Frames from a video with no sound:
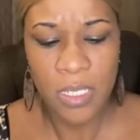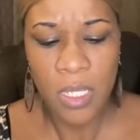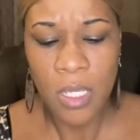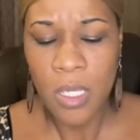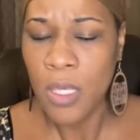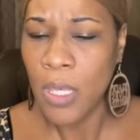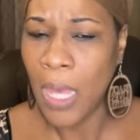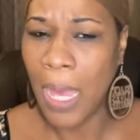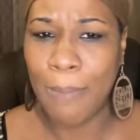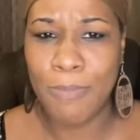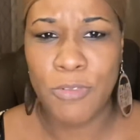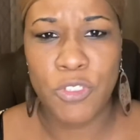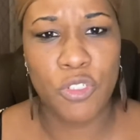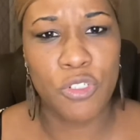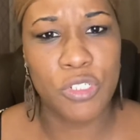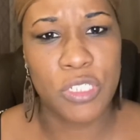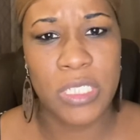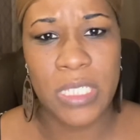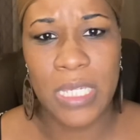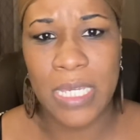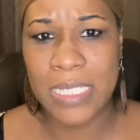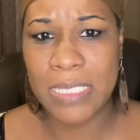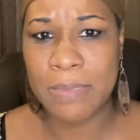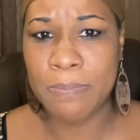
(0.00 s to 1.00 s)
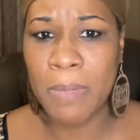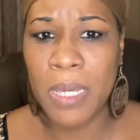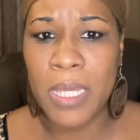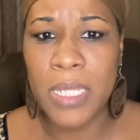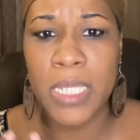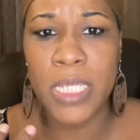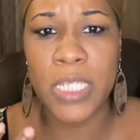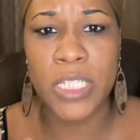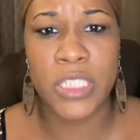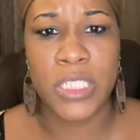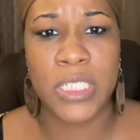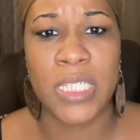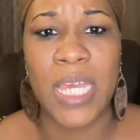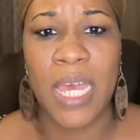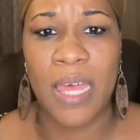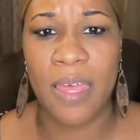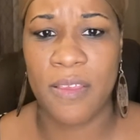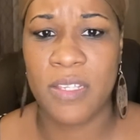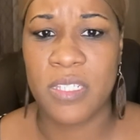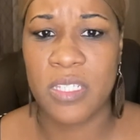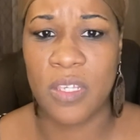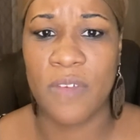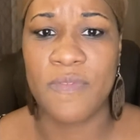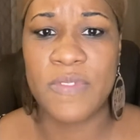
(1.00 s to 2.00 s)
I'm sure she has money and she got
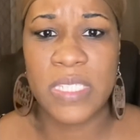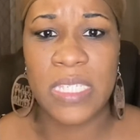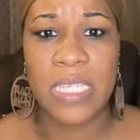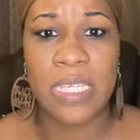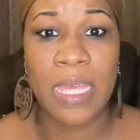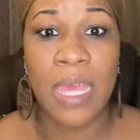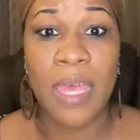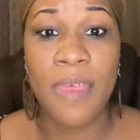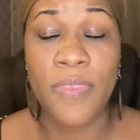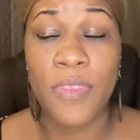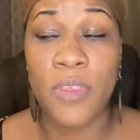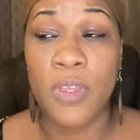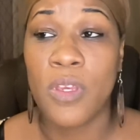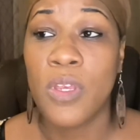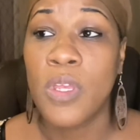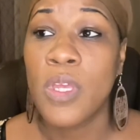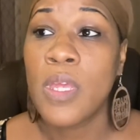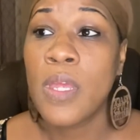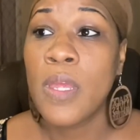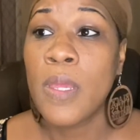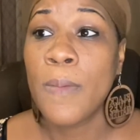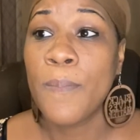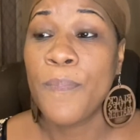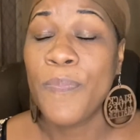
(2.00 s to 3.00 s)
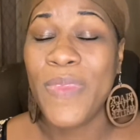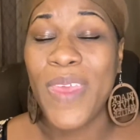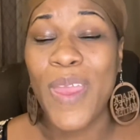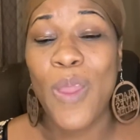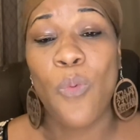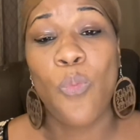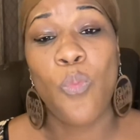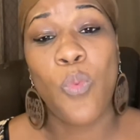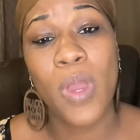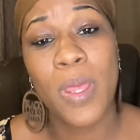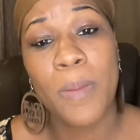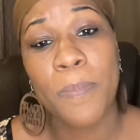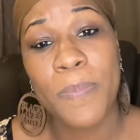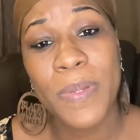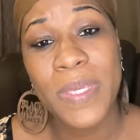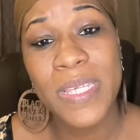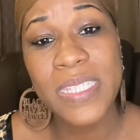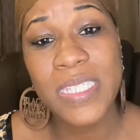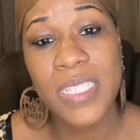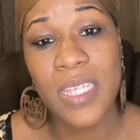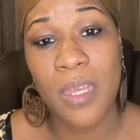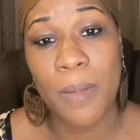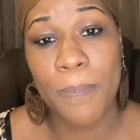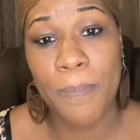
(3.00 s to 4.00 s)
herself together, that one piece
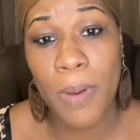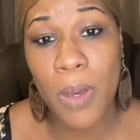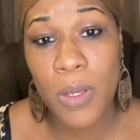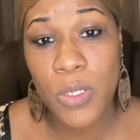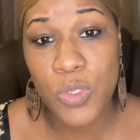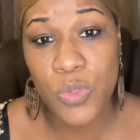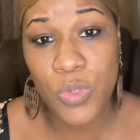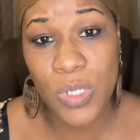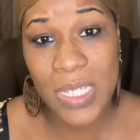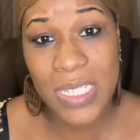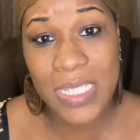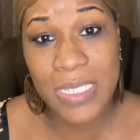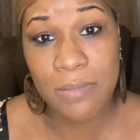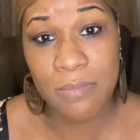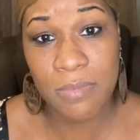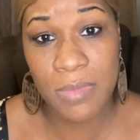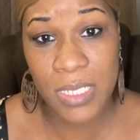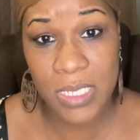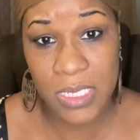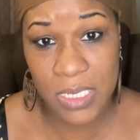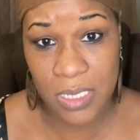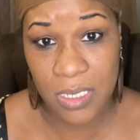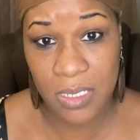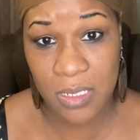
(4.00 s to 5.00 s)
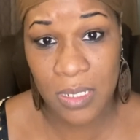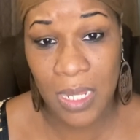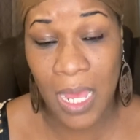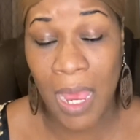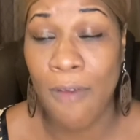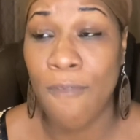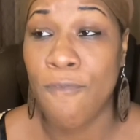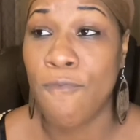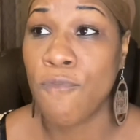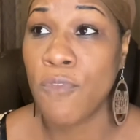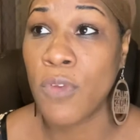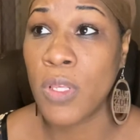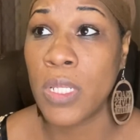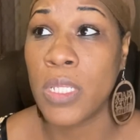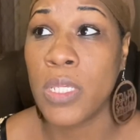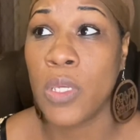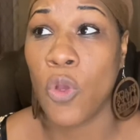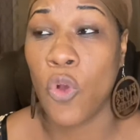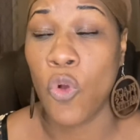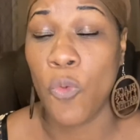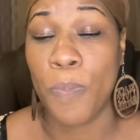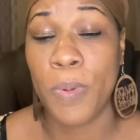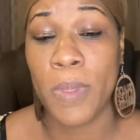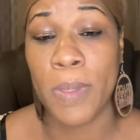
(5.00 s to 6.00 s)
of the puzzle that's missing. I really
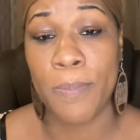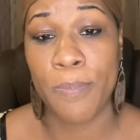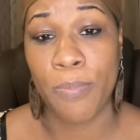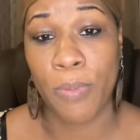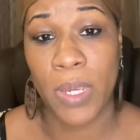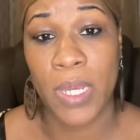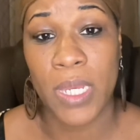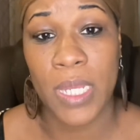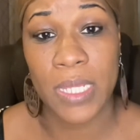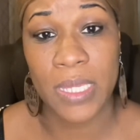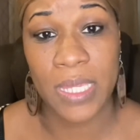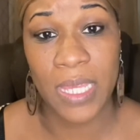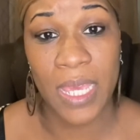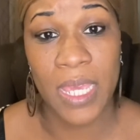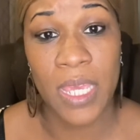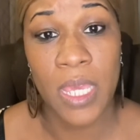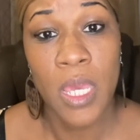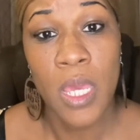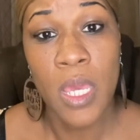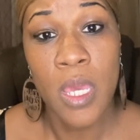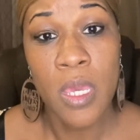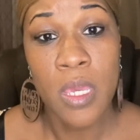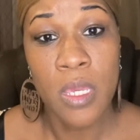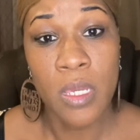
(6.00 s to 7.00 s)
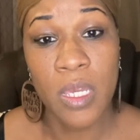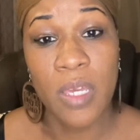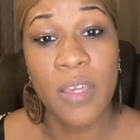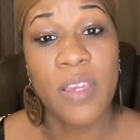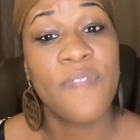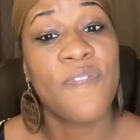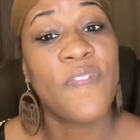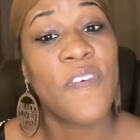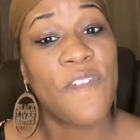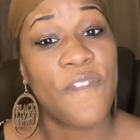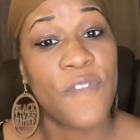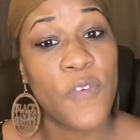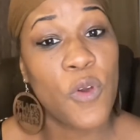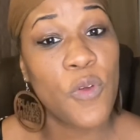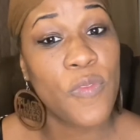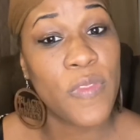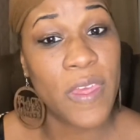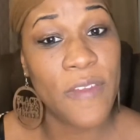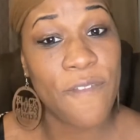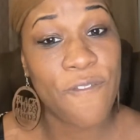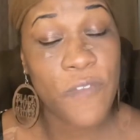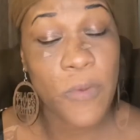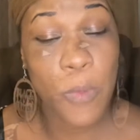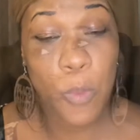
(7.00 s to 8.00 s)
hope and pray that they can fulfill
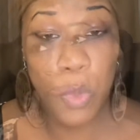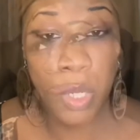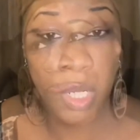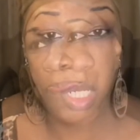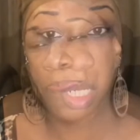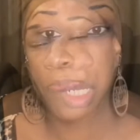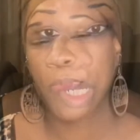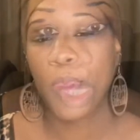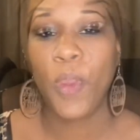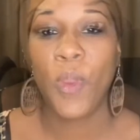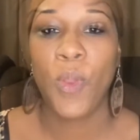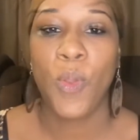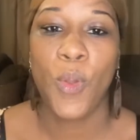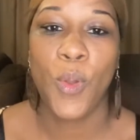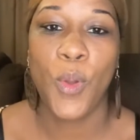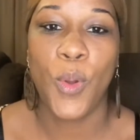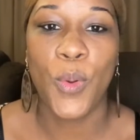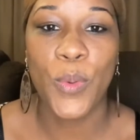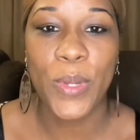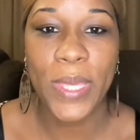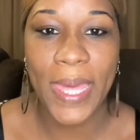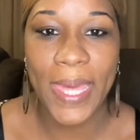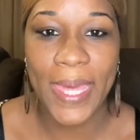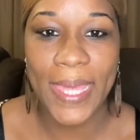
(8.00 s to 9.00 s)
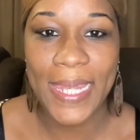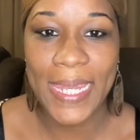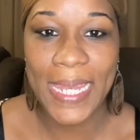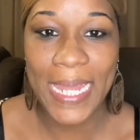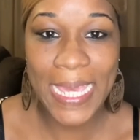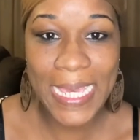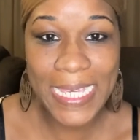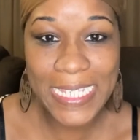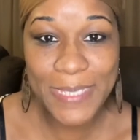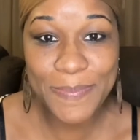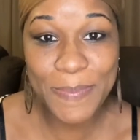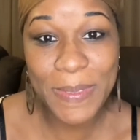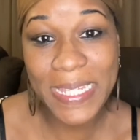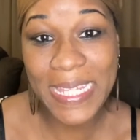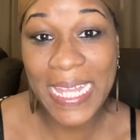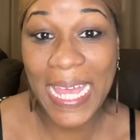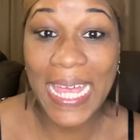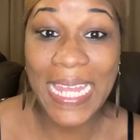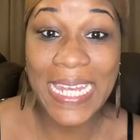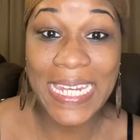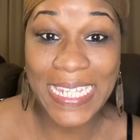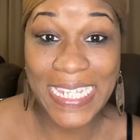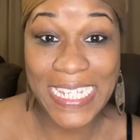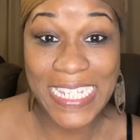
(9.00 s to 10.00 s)
that for one another. Okay, last but
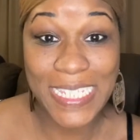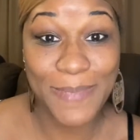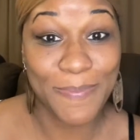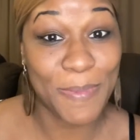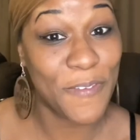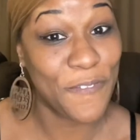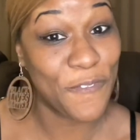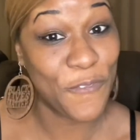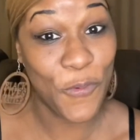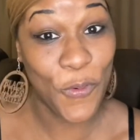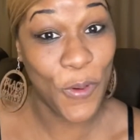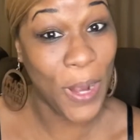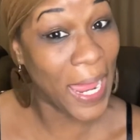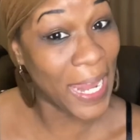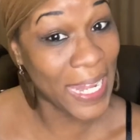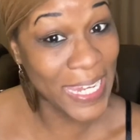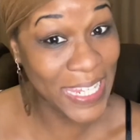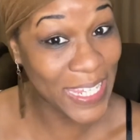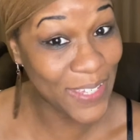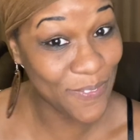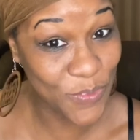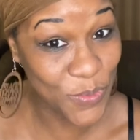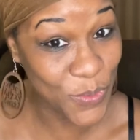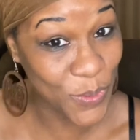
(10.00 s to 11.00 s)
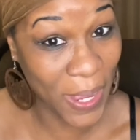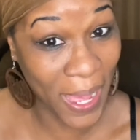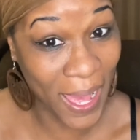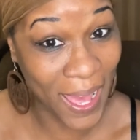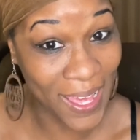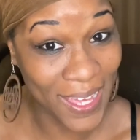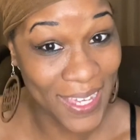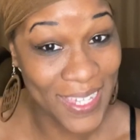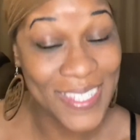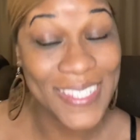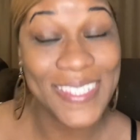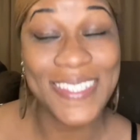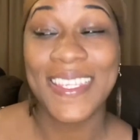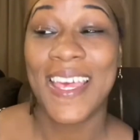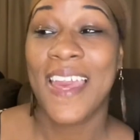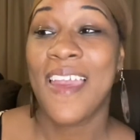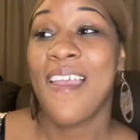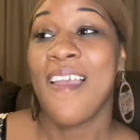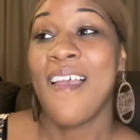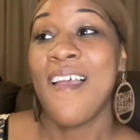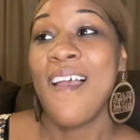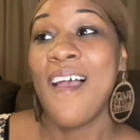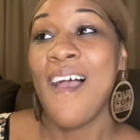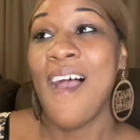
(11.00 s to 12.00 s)
not least, before I leave you guys,
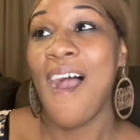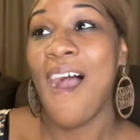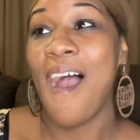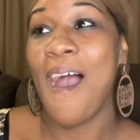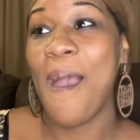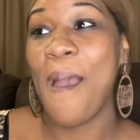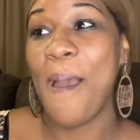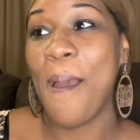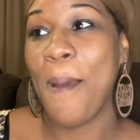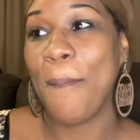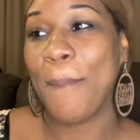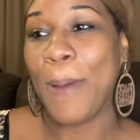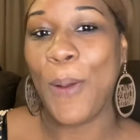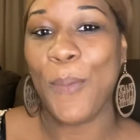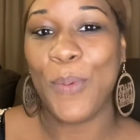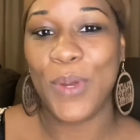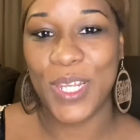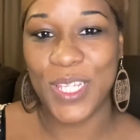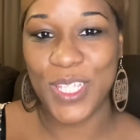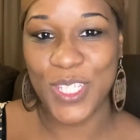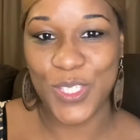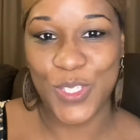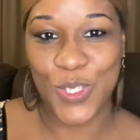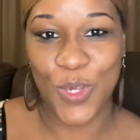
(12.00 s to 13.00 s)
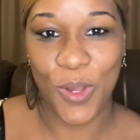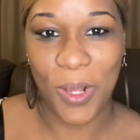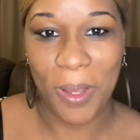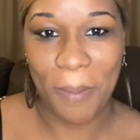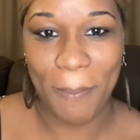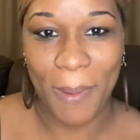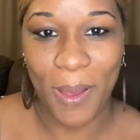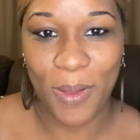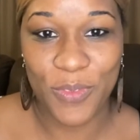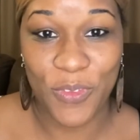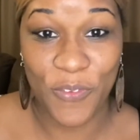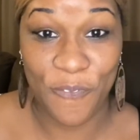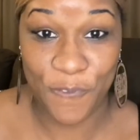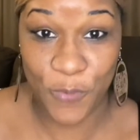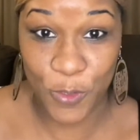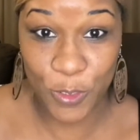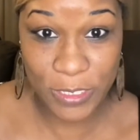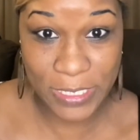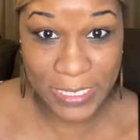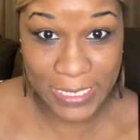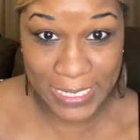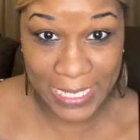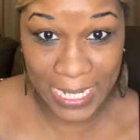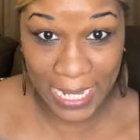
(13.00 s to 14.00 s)
I wanted to talk about the
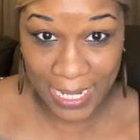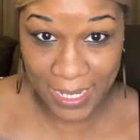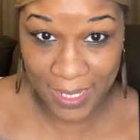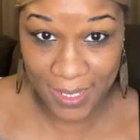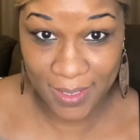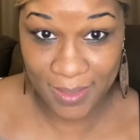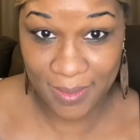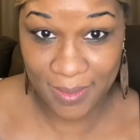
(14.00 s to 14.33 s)
first night,